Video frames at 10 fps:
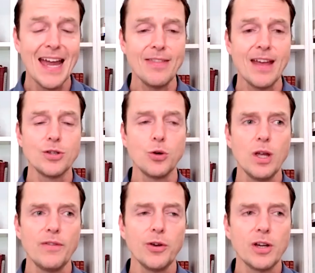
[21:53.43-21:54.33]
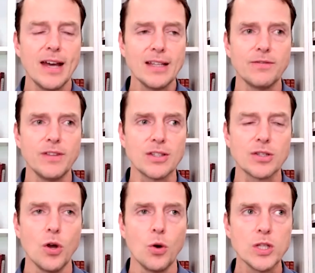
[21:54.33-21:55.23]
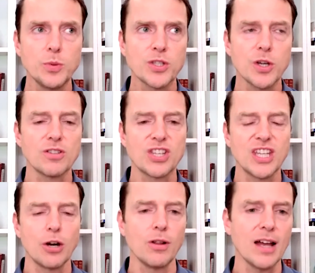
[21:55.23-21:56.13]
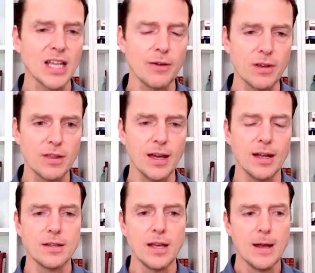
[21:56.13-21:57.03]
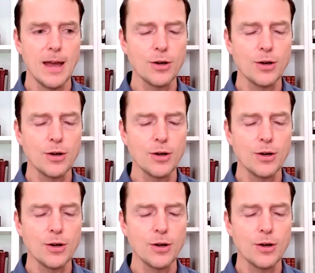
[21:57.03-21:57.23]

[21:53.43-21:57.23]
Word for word: And that degree of interconnectedness, once we start sterilizing everything and,